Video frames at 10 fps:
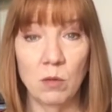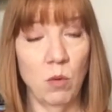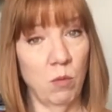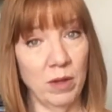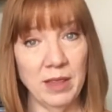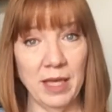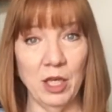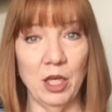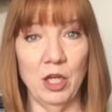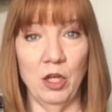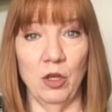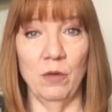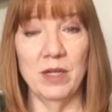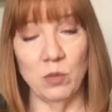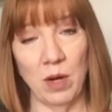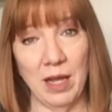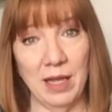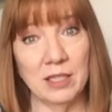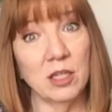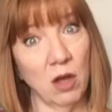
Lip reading: Well, one thing you can do is what I like to